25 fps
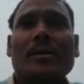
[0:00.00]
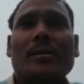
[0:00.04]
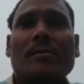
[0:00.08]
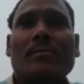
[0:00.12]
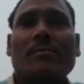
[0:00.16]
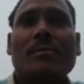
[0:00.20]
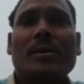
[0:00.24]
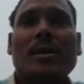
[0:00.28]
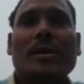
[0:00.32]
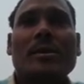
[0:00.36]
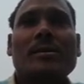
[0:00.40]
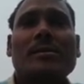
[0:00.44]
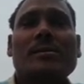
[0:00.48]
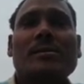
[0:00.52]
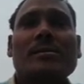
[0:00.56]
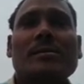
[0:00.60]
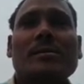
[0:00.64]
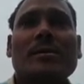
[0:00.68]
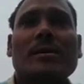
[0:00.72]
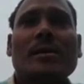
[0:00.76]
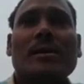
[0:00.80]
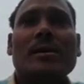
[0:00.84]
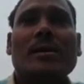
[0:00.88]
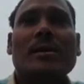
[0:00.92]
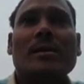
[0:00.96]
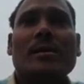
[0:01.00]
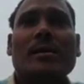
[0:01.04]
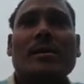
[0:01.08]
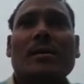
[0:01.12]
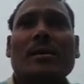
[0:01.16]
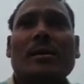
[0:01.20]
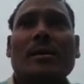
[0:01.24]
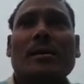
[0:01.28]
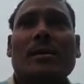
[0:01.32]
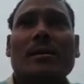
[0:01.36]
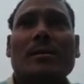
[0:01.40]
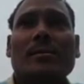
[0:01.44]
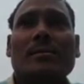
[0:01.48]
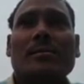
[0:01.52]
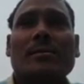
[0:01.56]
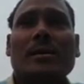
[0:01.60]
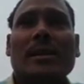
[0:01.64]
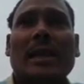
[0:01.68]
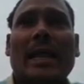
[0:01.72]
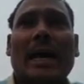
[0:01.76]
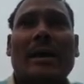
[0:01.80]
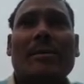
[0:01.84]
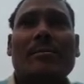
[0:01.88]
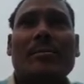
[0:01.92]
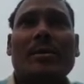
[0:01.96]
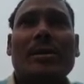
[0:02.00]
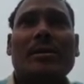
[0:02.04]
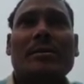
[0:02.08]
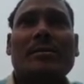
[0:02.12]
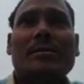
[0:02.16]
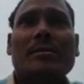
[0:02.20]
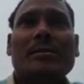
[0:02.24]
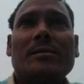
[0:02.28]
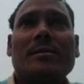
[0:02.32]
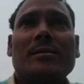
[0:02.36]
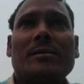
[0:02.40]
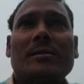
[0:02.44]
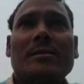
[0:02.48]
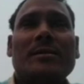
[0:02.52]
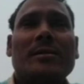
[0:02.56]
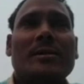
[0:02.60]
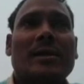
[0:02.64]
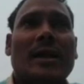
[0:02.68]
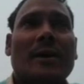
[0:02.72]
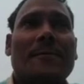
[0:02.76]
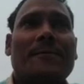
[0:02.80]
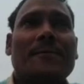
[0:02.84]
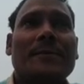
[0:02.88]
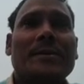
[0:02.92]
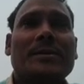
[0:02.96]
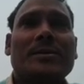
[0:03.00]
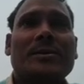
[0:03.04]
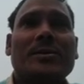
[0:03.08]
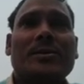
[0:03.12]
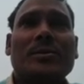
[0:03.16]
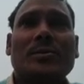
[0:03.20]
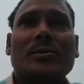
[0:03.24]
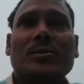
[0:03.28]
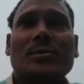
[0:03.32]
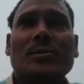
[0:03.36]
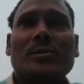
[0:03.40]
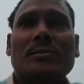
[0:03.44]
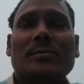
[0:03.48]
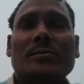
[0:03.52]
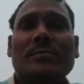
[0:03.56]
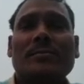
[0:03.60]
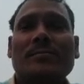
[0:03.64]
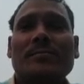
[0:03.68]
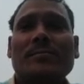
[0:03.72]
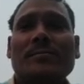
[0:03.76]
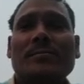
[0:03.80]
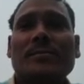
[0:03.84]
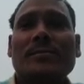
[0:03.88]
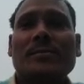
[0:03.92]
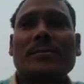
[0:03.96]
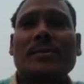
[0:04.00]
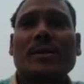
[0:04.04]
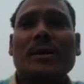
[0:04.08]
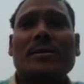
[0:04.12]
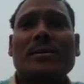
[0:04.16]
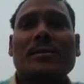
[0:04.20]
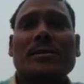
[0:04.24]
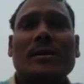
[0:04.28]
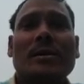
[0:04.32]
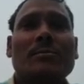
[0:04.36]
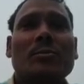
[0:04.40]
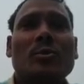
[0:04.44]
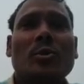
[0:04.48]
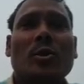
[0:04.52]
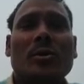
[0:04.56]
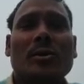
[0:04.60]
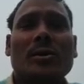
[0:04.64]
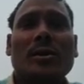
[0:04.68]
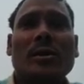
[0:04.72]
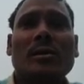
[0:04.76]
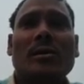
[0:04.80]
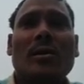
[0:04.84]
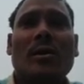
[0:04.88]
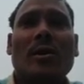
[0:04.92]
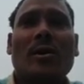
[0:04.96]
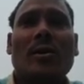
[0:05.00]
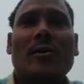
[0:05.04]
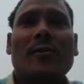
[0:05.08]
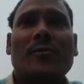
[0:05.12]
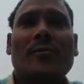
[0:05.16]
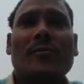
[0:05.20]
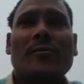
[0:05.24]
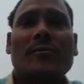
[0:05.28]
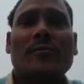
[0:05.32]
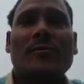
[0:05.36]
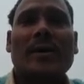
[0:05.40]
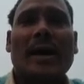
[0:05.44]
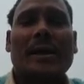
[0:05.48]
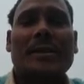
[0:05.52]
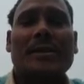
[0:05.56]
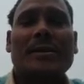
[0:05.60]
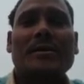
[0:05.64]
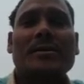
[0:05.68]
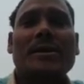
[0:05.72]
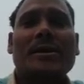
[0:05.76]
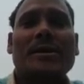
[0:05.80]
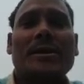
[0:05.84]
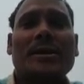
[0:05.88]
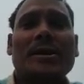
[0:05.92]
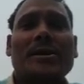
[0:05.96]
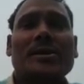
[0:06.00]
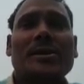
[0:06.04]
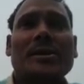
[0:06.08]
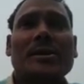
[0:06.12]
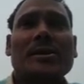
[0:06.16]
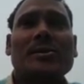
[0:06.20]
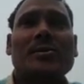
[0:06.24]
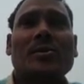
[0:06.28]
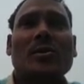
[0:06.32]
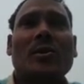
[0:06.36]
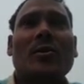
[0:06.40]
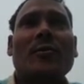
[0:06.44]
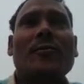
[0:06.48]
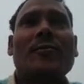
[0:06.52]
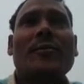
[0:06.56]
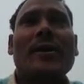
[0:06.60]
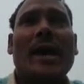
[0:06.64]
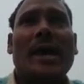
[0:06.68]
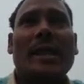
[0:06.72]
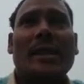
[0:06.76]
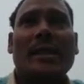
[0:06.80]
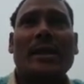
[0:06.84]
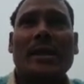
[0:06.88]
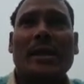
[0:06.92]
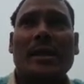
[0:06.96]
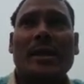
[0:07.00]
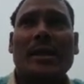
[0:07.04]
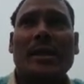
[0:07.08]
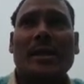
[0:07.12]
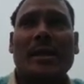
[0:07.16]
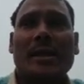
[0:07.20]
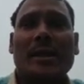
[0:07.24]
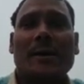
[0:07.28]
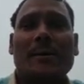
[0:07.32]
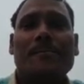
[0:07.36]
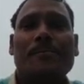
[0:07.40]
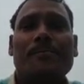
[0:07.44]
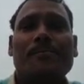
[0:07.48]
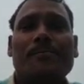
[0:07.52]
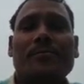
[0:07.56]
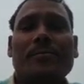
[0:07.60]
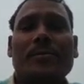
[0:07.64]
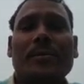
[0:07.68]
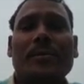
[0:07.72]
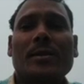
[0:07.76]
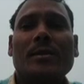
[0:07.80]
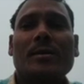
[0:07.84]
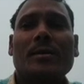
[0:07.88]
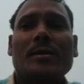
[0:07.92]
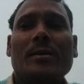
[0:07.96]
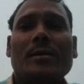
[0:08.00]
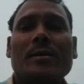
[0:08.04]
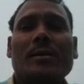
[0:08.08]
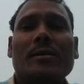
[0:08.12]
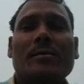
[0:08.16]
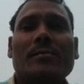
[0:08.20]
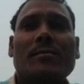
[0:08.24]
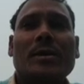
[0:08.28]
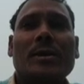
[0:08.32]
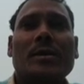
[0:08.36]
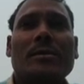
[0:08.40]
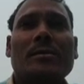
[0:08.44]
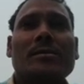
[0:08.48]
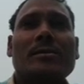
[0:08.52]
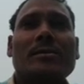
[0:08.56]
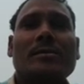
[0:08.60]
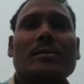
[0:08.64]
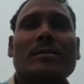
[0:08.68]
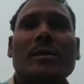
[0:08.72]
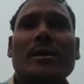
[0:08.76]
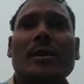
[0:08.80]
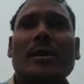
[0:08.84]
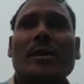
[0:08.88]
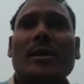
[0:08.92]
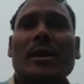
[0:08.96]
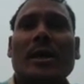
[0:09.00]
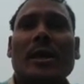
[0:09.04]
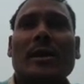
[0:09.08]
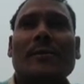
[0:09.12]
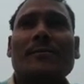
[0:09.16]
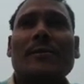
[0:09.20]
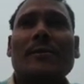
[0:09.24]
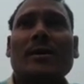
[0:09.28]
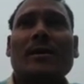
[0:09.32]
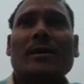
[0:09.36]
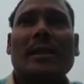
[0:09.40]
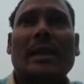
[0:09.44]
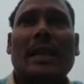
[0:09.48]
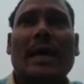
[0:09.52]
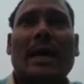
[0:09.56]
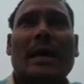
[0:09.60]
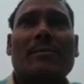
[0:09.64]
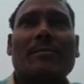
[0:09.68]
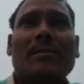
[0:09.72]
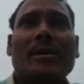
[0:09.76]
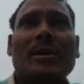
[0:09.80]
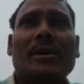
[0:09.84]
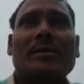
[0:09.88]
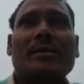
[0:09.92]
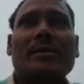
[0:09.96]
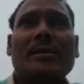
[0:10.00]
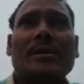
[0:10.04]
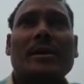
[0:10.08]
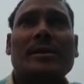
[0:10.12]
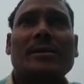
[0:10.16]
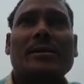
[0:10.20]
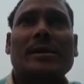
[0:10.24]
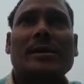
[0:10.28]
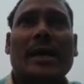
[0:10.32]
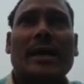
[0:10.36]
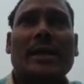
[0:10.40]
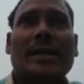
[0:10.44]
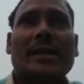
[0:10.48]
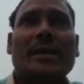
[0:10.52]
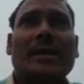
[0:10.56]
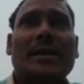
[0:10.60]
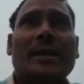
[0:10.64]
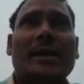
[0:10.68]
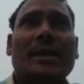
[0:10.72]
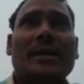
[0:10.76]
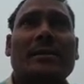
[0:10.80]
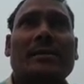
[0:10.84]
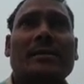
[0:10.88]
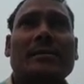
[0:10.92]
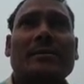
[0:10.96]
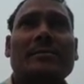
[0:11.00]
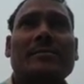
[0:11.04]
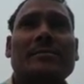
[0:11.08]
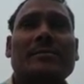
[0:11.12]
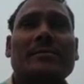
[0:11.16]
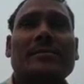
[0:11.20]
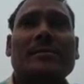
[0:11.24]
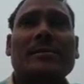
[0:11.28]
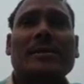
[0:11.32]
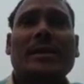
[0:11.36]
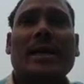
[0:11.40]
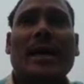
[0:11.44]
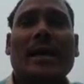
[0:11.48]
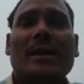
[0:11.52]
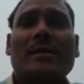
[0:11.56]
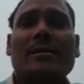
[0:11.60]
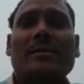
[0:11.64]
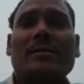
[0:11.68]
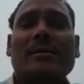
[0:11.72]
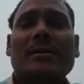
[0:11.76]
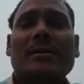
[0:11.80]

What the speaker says: Means climate refers to the sum total of weather conditions of any area. Means if the climate is adequate, like